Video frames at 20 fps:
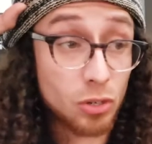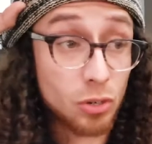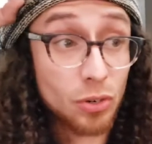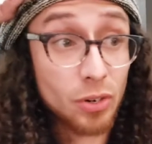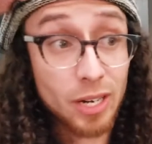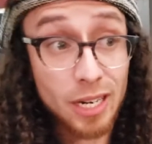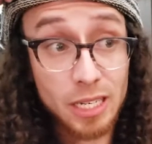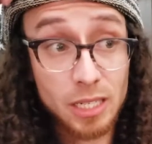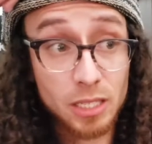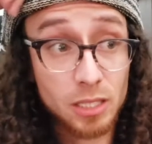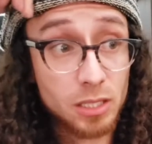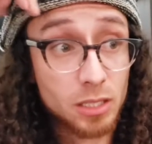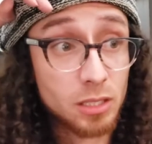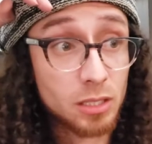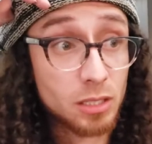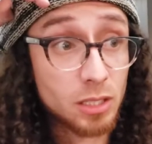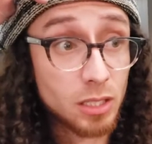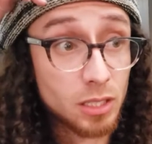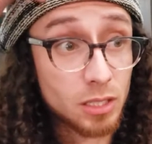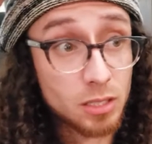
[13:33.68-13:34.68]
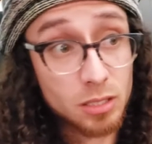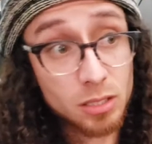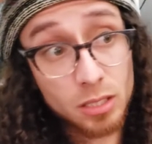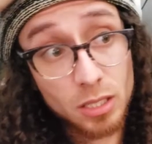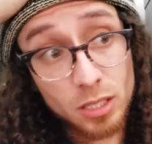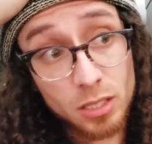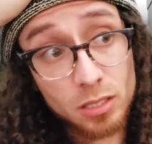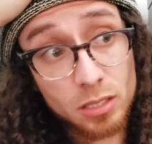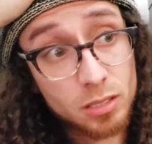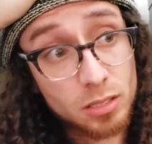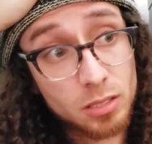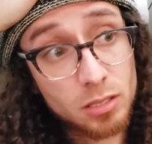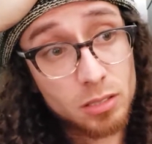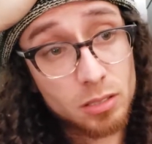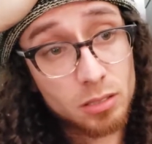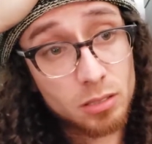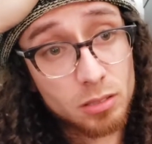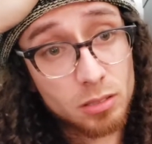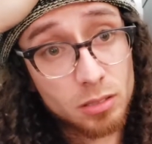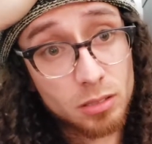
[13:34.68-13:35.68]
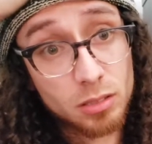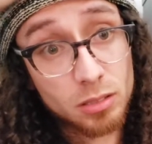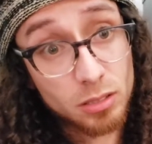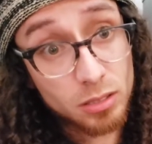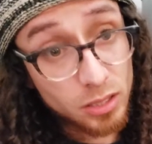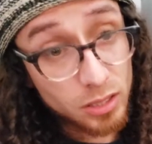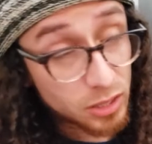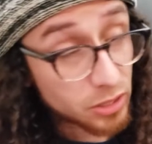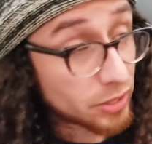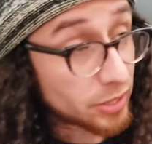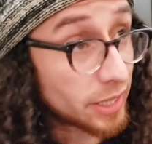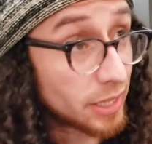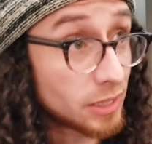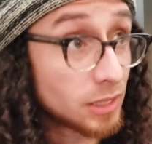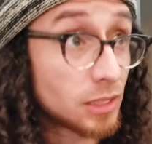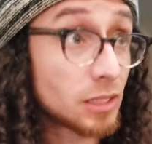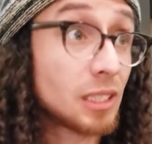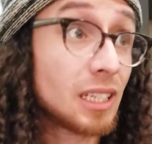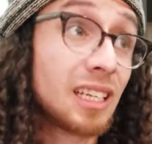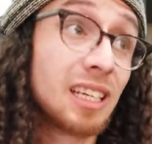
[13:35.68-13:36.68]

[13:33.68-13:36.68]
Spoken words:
crazy. It's crazy.